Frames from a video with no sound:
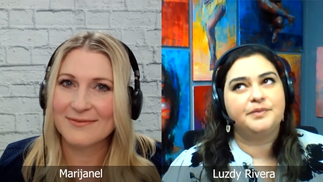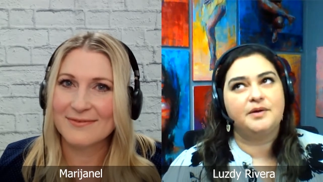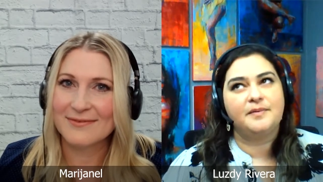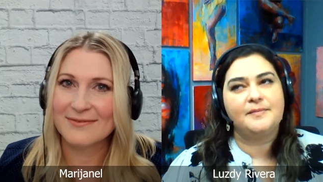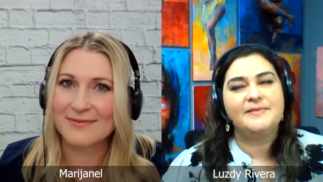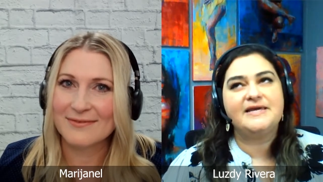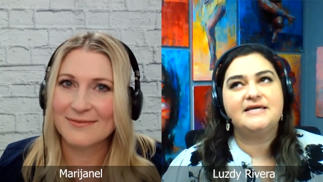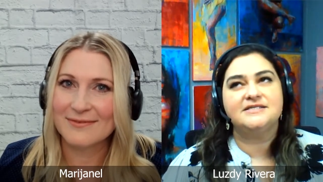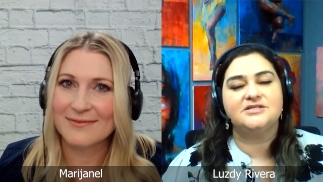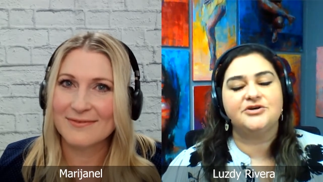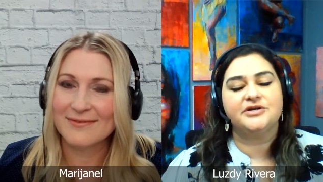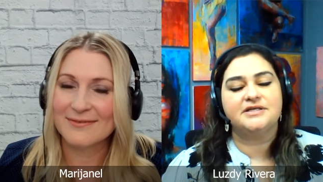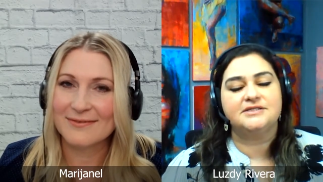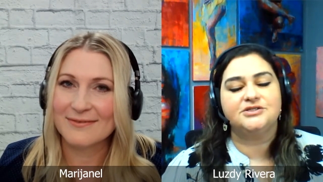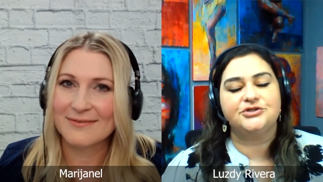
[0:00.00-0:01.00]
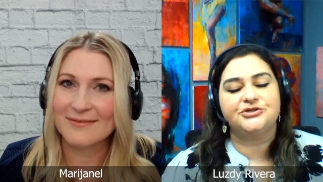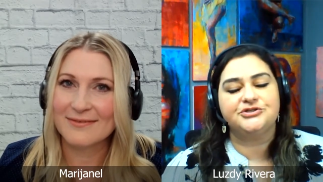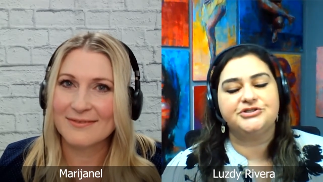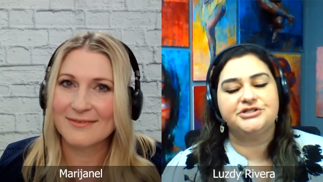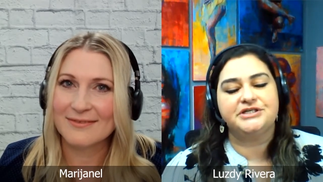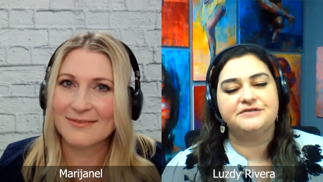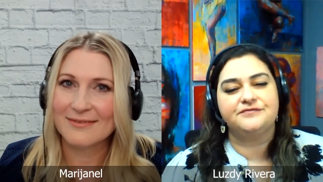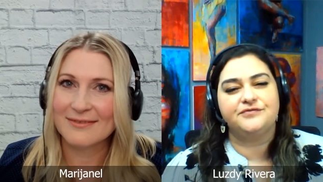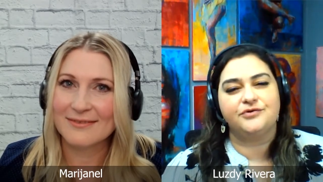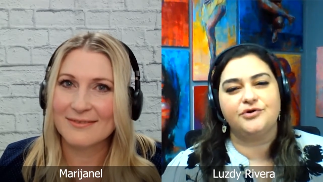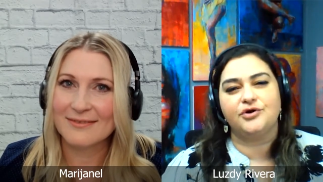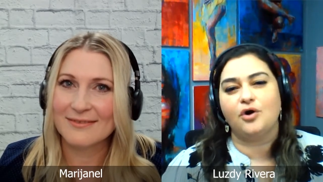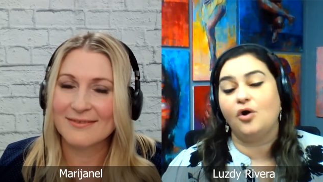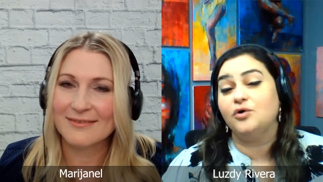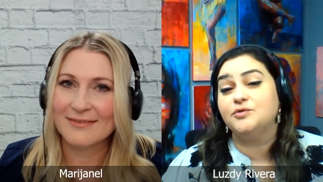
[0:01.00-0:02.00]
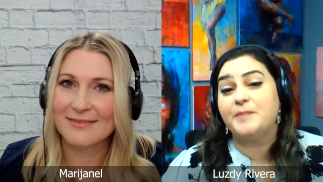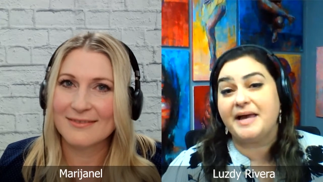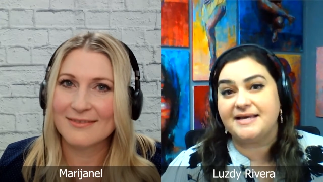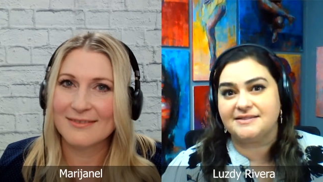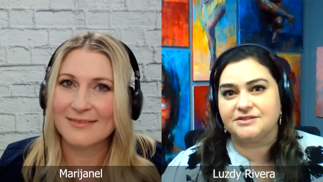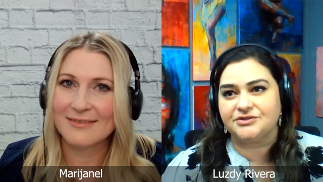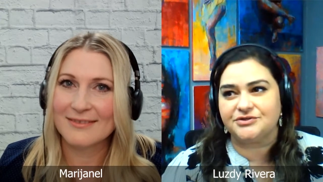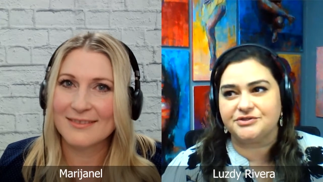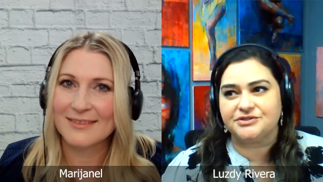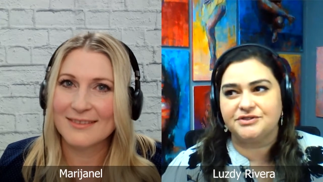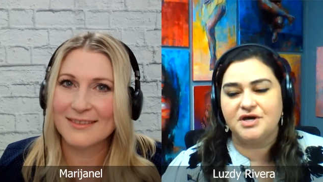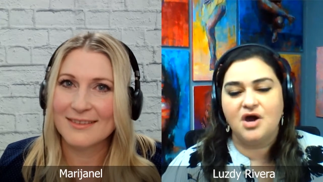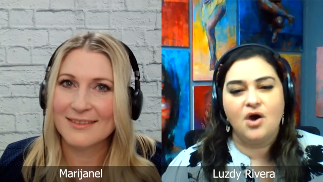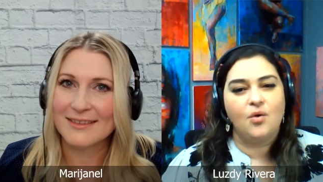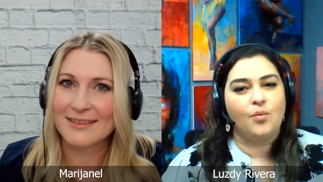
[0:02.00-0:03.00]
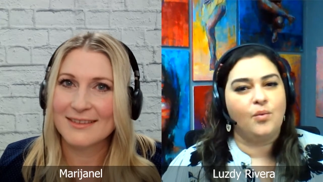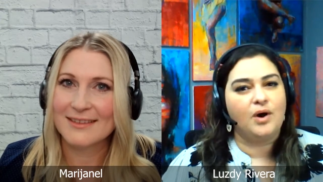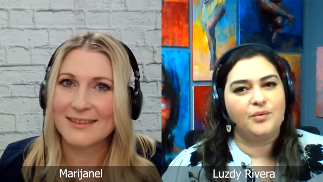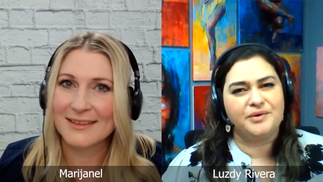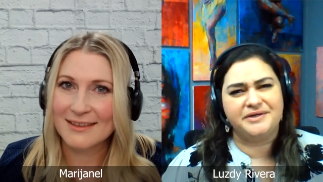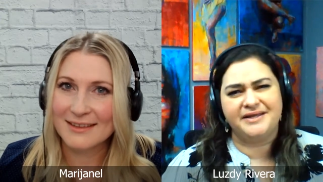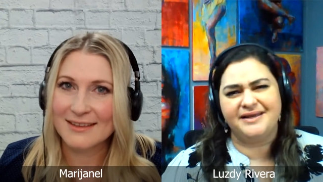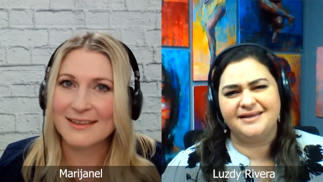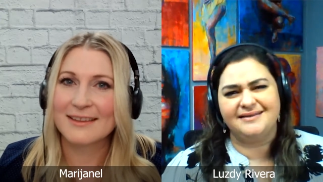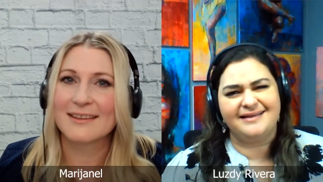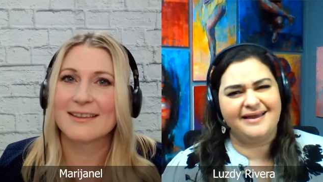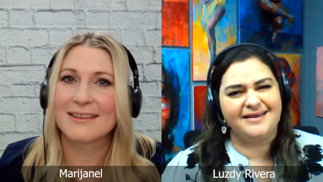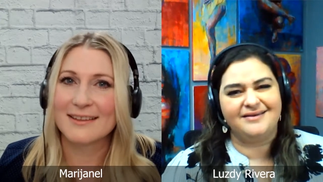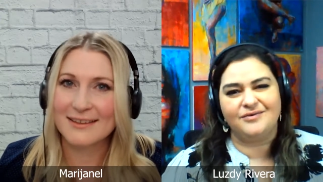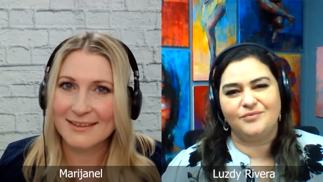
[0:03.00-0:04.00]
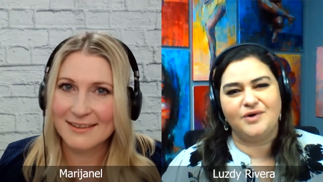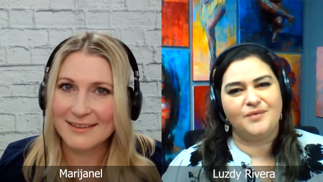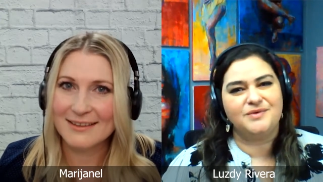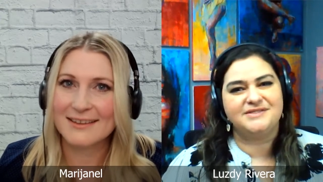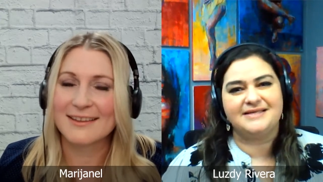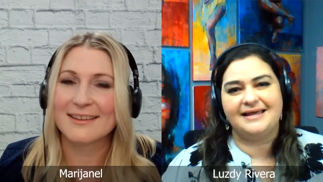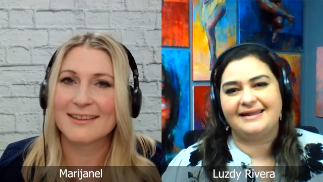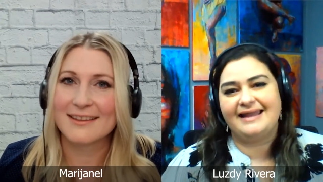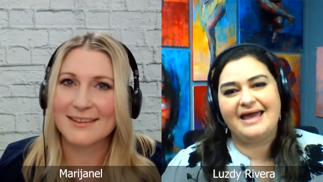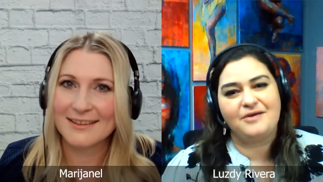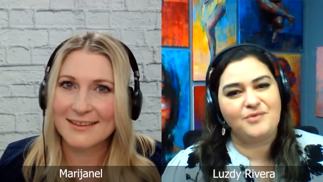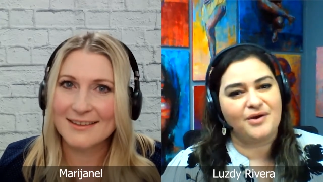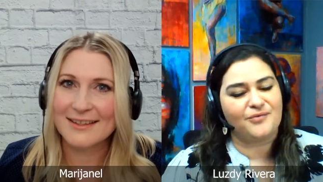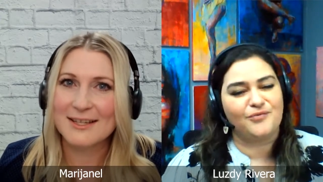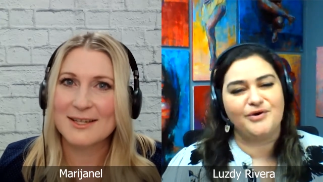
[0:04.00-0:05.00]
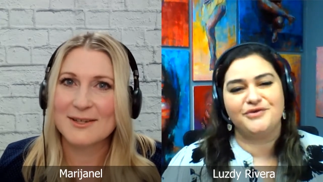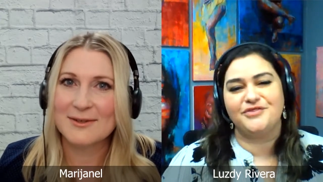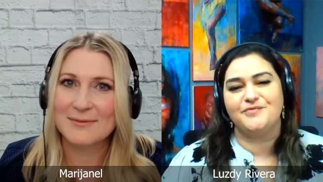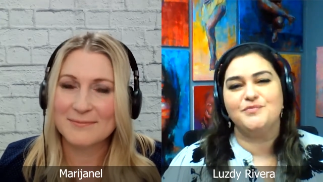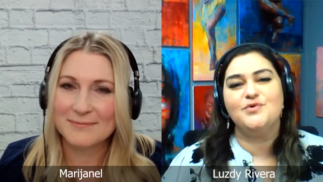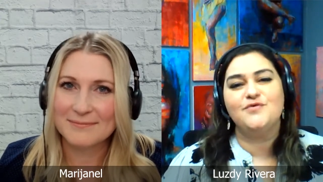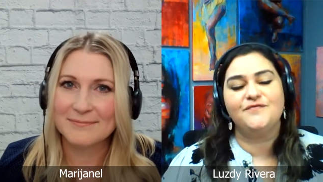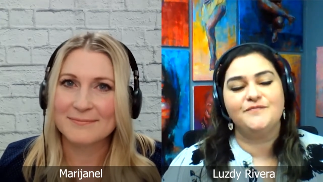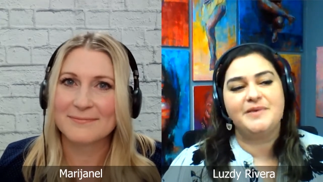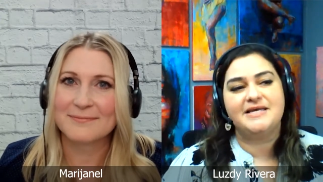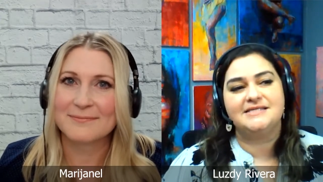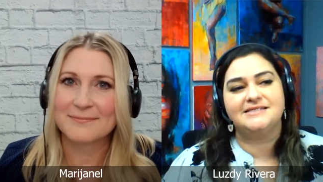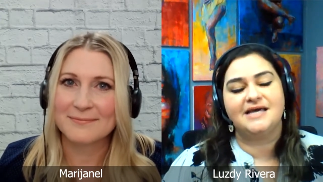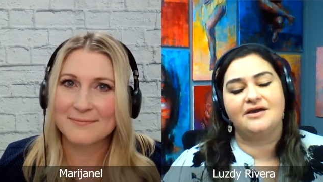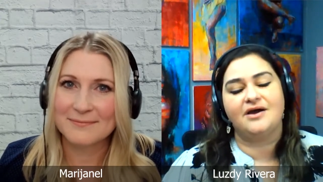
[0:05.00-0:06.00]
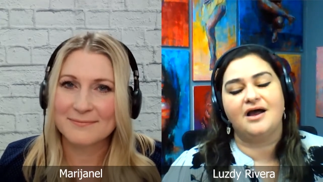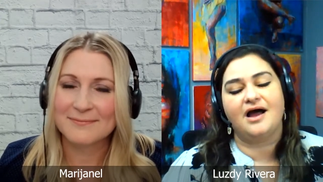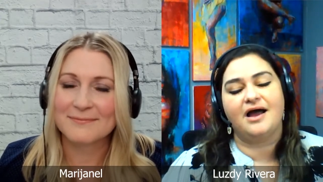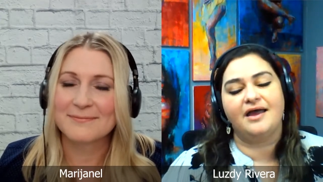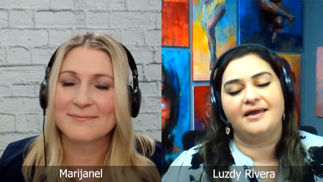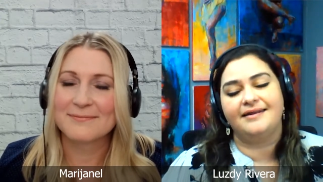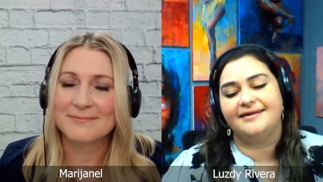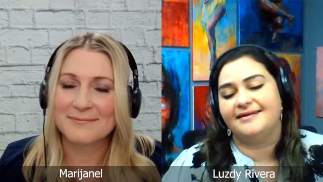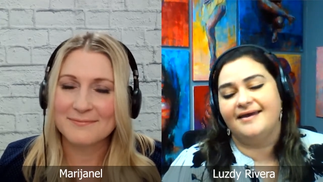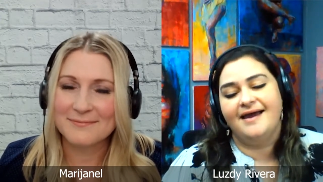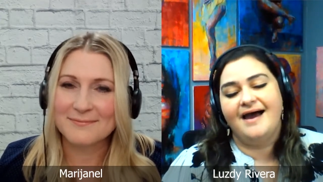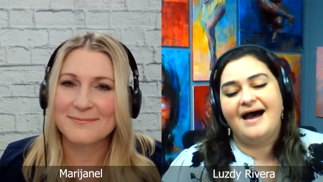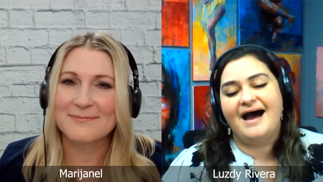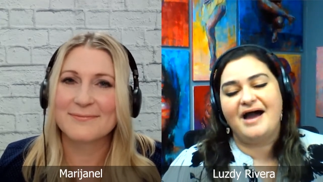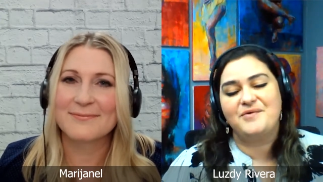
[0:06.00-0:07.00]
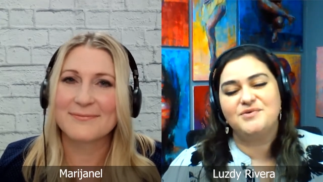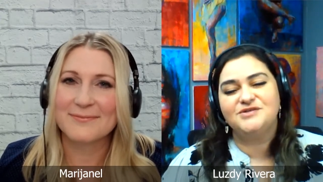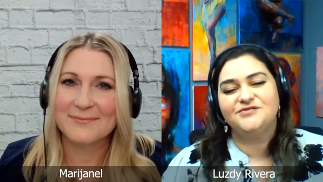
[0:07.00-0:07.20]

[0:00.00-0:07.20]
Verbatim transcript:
Speaker 1: probably I started searching for old masters. What were they like? What was that like? What were the movements? I, I, and I